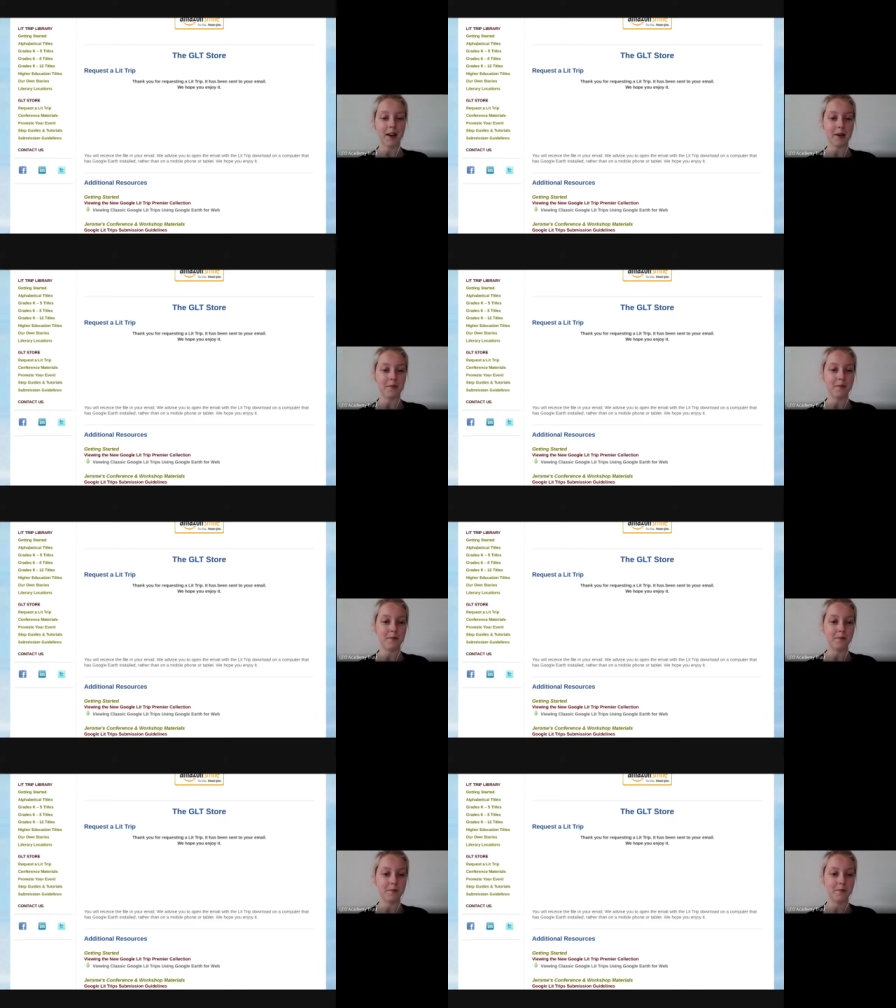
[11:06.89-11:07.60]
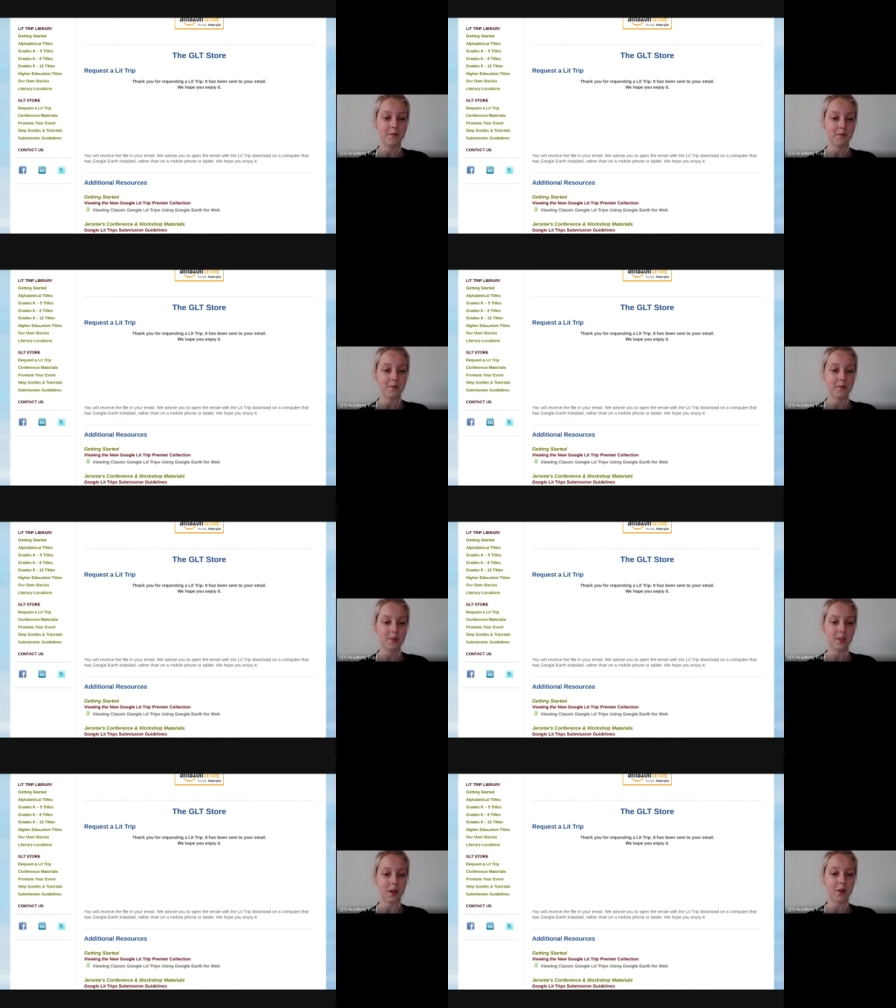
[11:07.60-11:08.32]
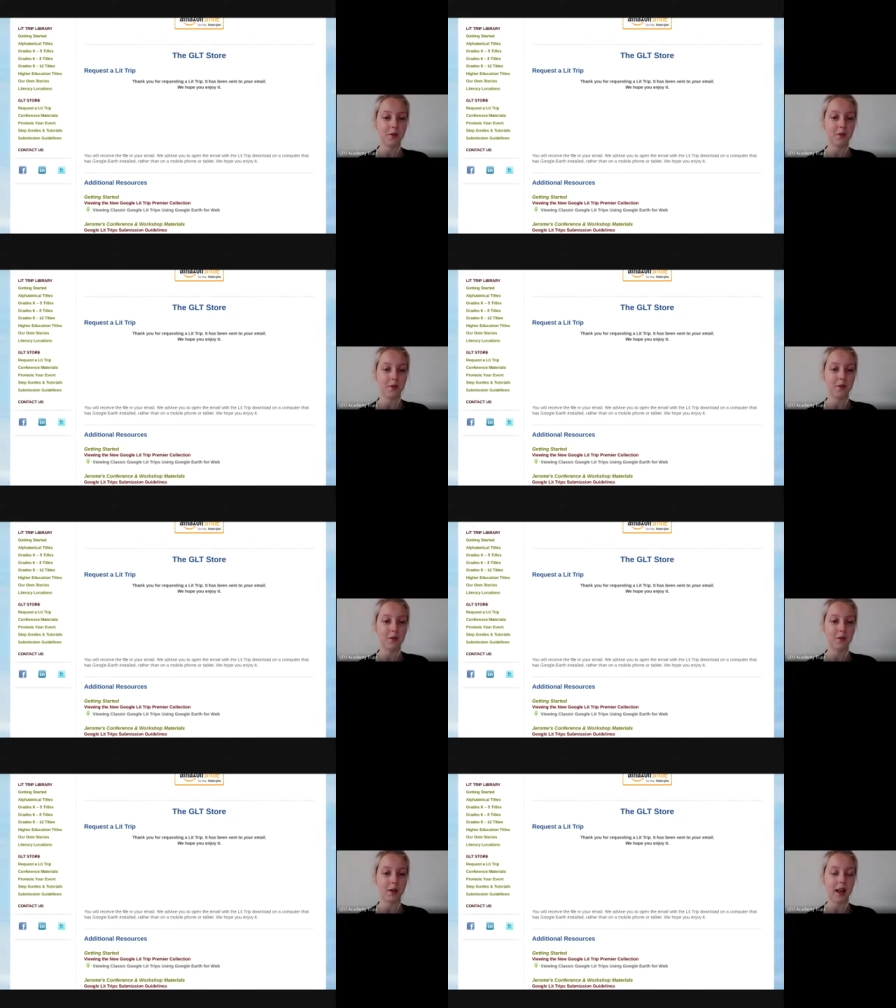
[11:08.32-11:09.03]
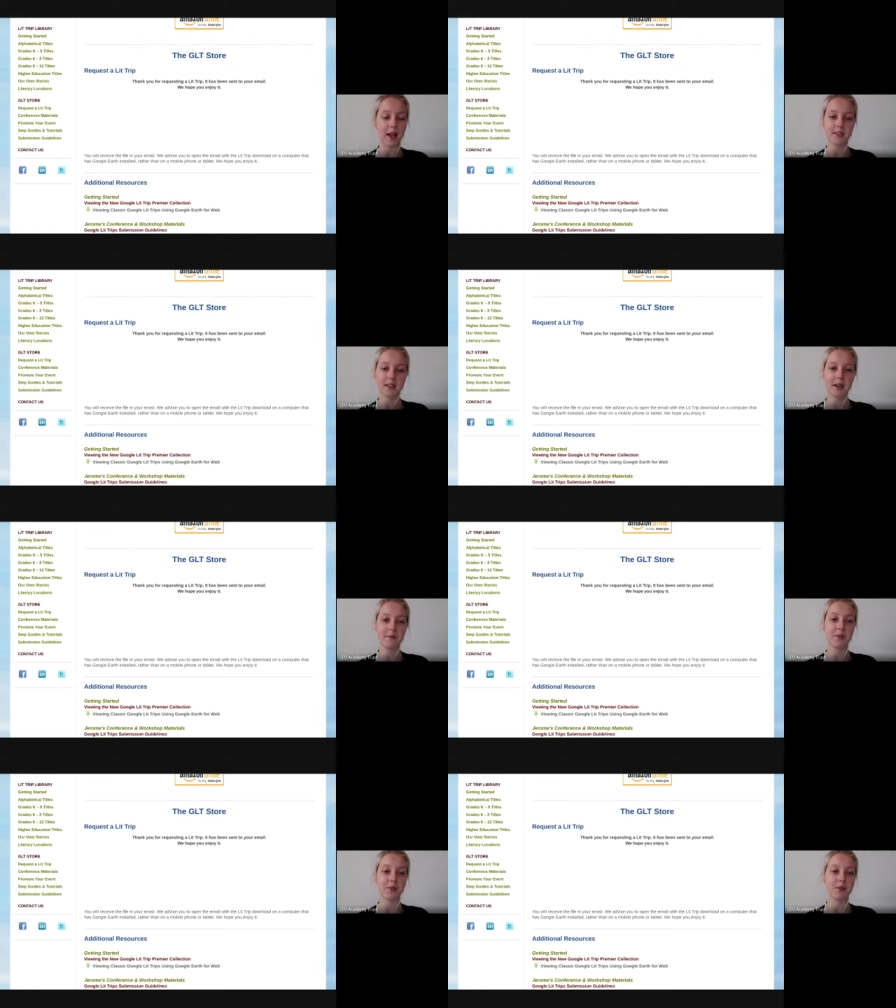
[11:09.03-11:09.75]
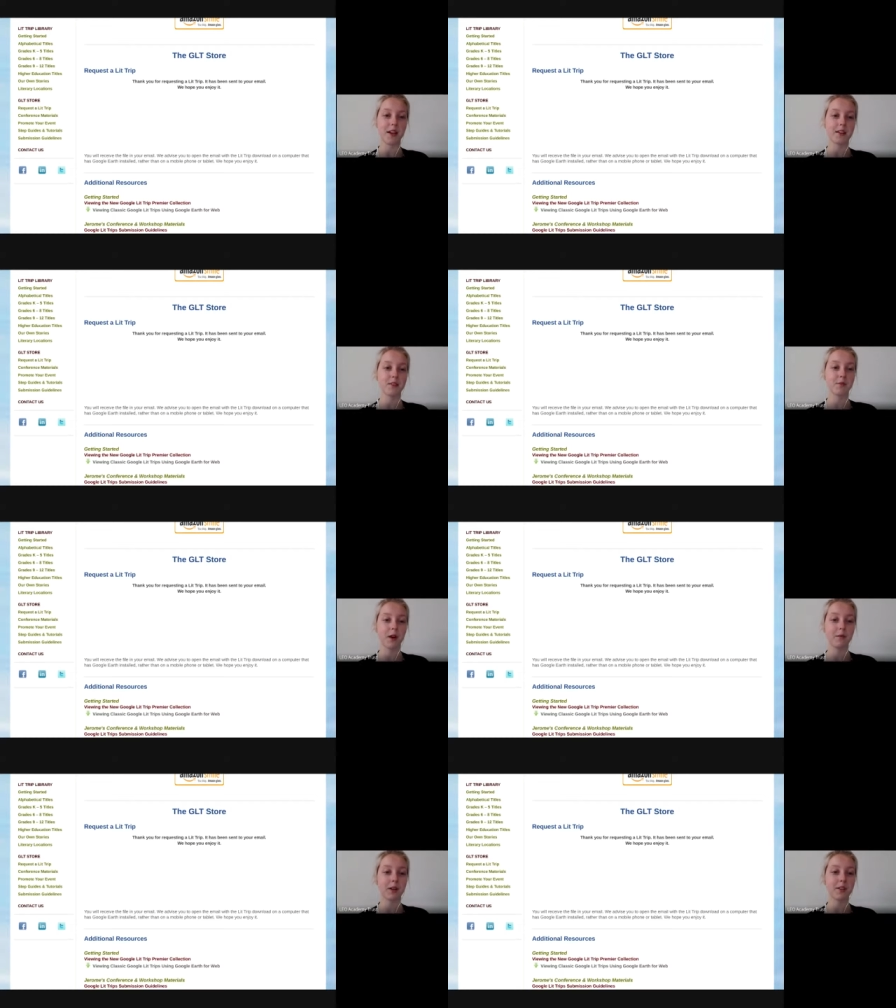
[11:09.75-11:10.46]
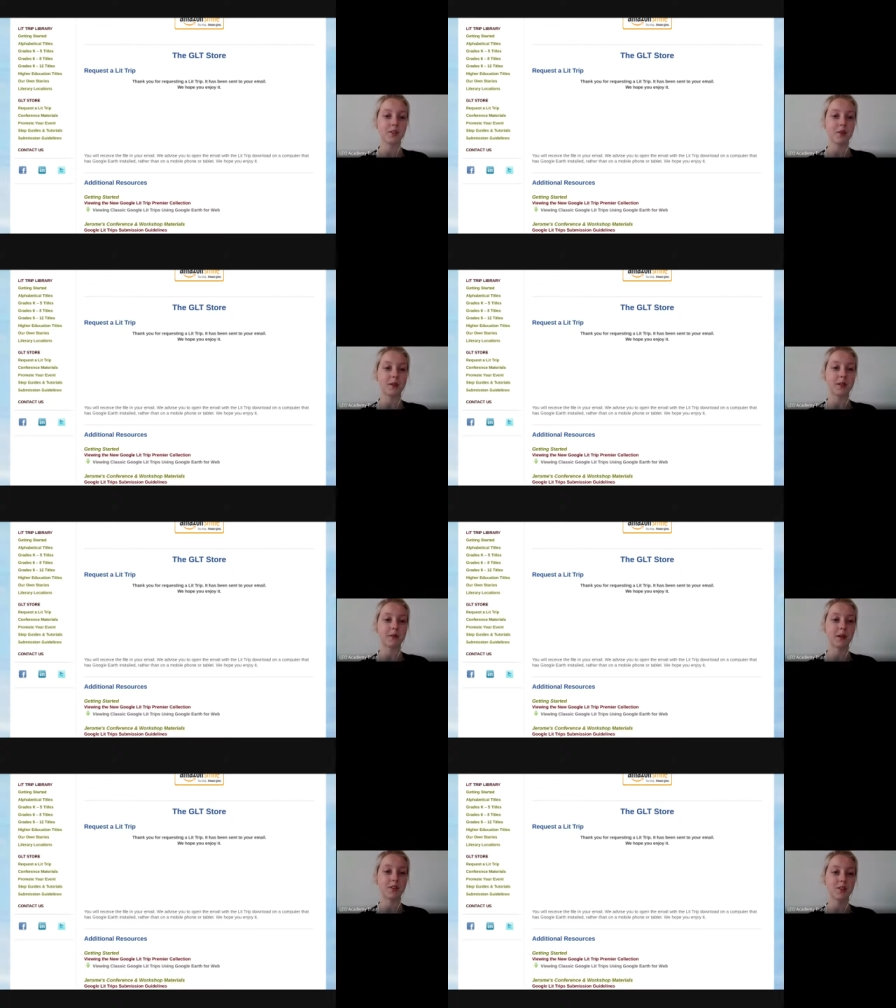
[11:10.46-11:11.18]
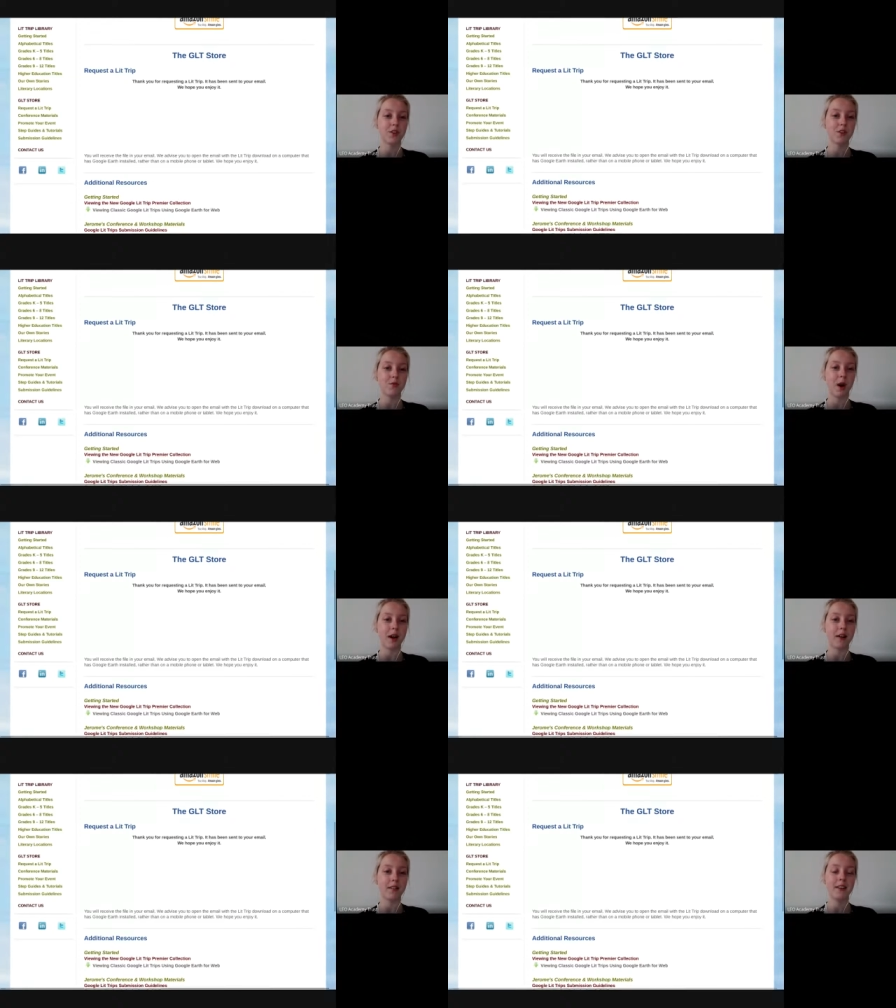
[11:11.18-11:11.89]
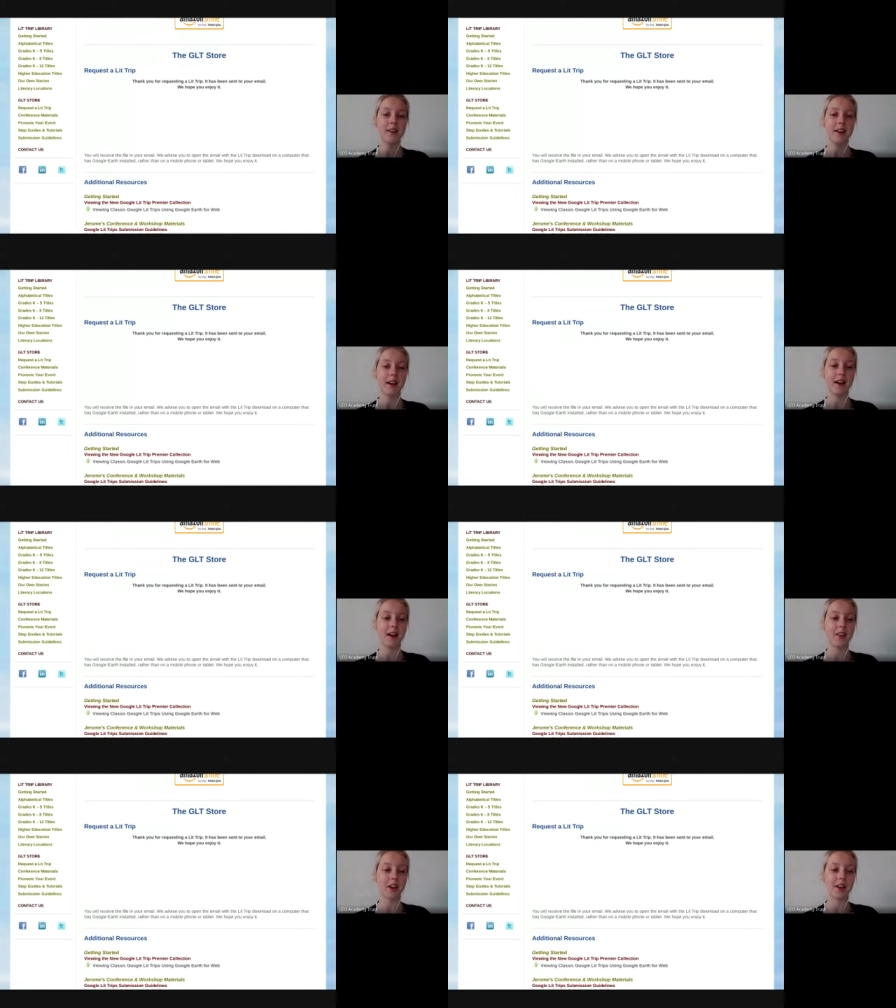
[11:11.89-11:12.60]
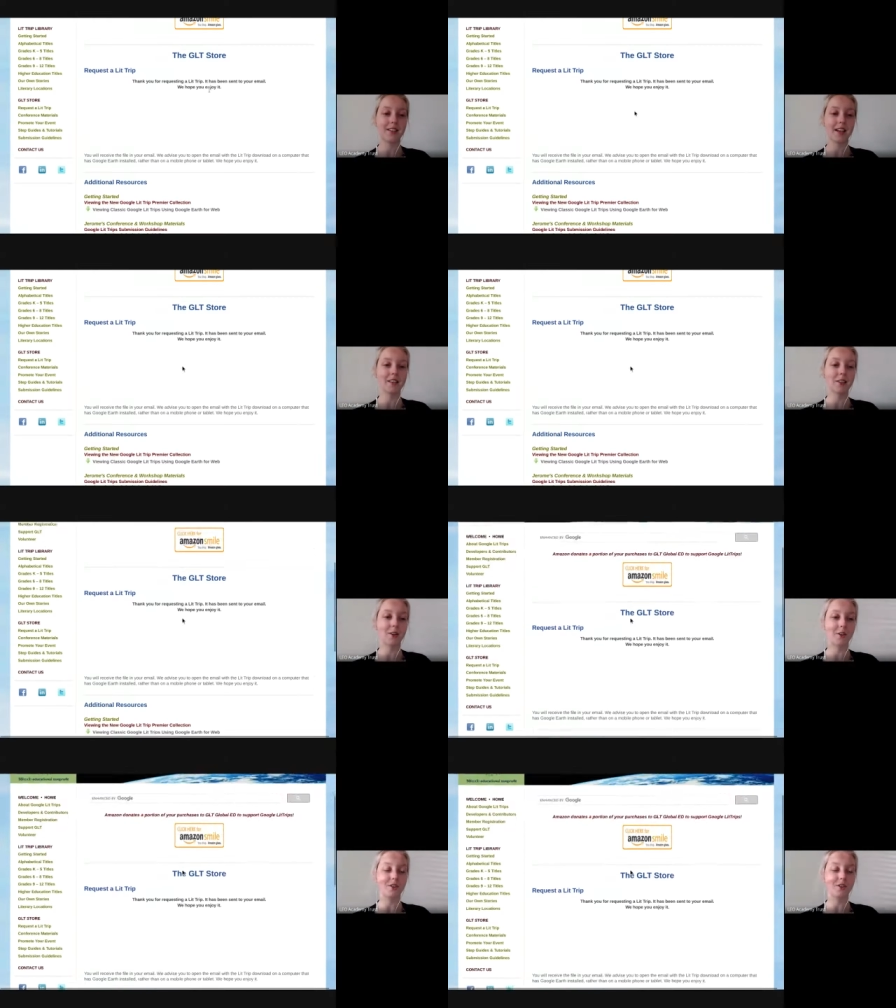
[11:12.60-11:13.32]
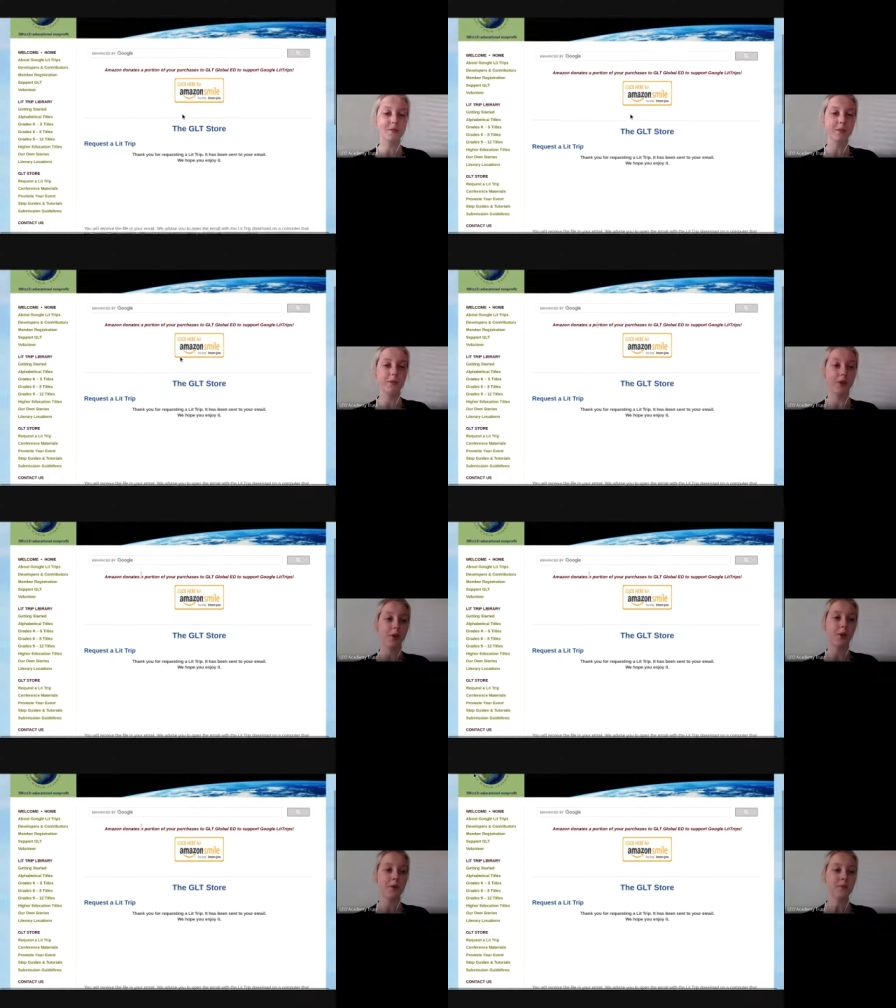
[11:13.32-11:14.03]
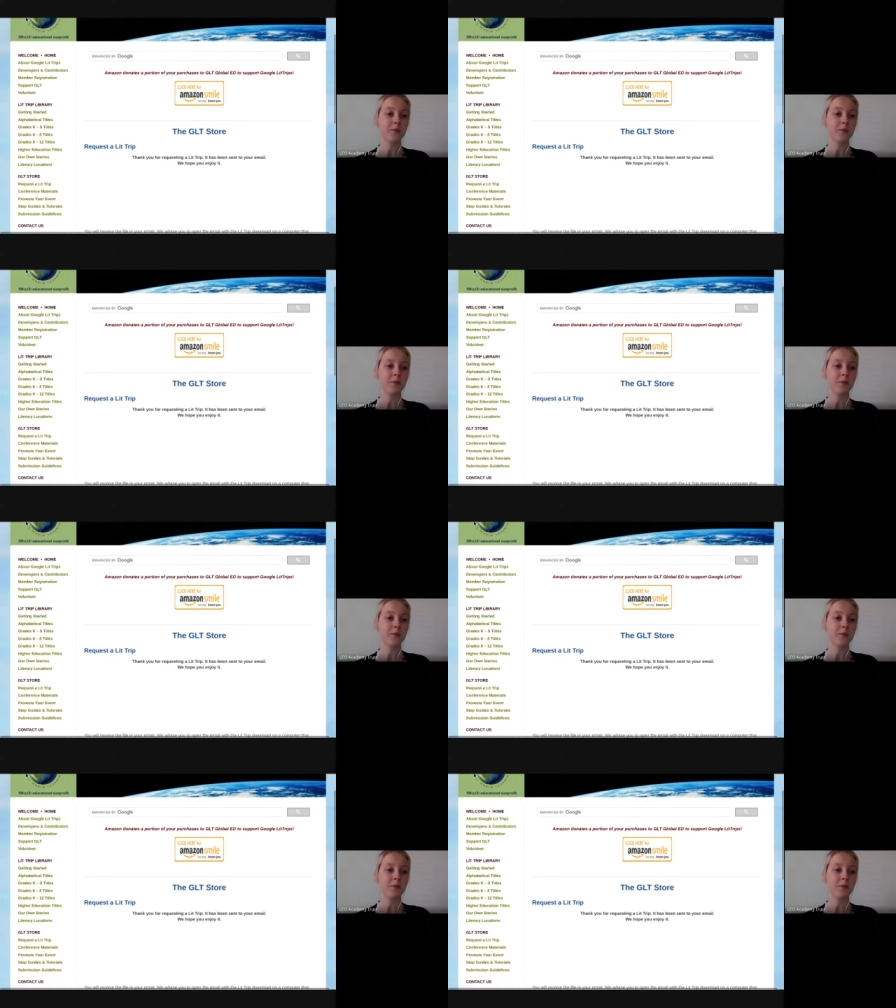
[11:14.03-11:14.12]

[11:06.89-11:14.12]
Um, so it hasn't come through yet. So what I'm going to do is I'm going to show you one uh, that I downloaded just before,